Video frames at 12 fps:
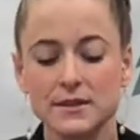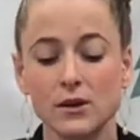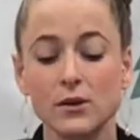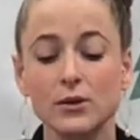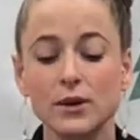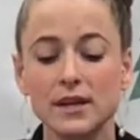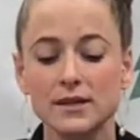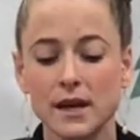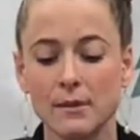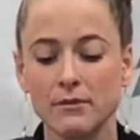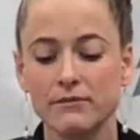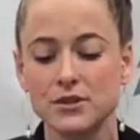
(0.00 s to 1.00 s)
including
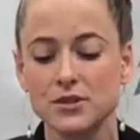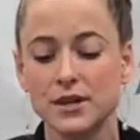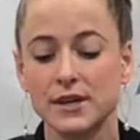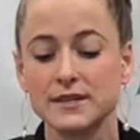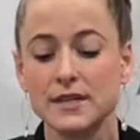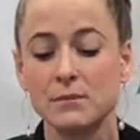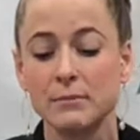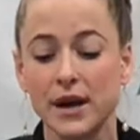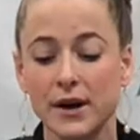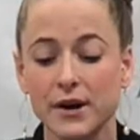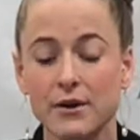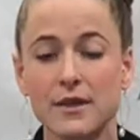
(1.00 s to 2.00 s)
type of insurance and
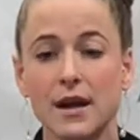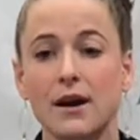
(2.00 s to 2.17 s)
barrier they